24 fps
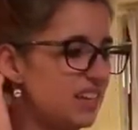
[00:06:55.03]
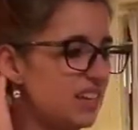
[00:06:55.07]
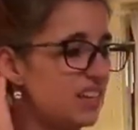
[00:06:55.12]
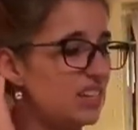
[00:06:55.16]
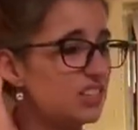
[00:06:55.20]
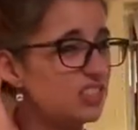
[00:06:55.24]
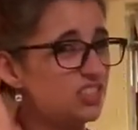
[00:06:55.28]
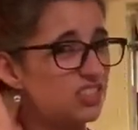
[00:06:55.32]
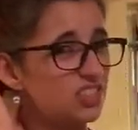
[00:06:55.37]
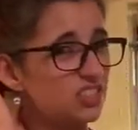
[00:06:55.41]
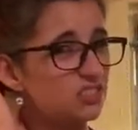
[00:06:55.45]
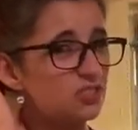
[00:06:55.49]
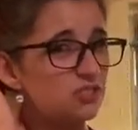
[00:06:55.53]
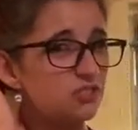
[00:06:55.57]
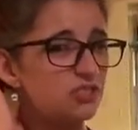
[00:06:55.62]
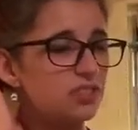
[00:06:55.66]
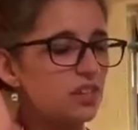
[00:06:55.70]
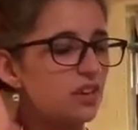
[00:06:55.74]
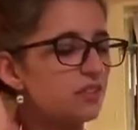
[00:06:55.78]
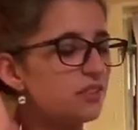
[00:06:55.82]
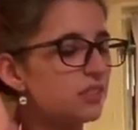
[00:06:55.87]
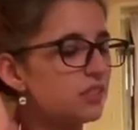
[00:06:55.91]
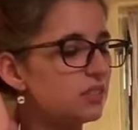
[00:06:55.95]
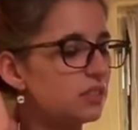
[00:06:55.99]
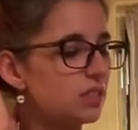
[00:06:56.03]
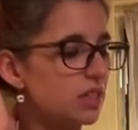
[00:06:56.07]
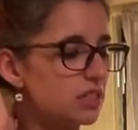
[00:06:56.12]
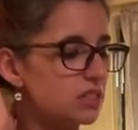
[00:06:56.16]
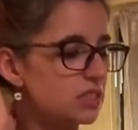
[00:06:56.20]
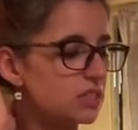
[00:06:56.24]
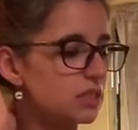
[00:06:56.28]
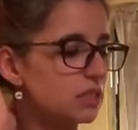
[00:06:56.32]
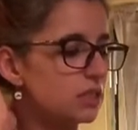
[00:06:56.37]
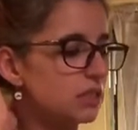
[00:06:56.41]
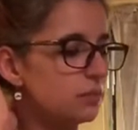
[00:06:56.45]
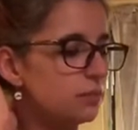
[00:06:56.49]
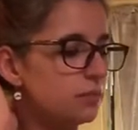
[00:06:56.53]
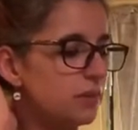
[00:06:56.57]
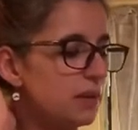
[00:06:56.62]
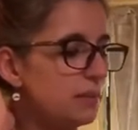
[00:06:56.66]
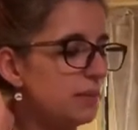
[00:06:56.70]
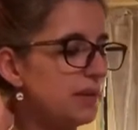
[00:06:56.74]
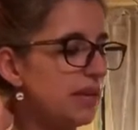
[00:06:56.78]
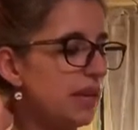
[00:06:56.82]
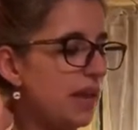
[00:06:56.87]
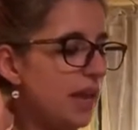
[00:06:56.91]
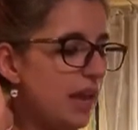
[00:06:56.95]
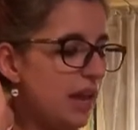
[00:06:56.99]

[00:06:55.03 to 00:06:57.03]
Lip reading: 6 or 7 dozen, maybe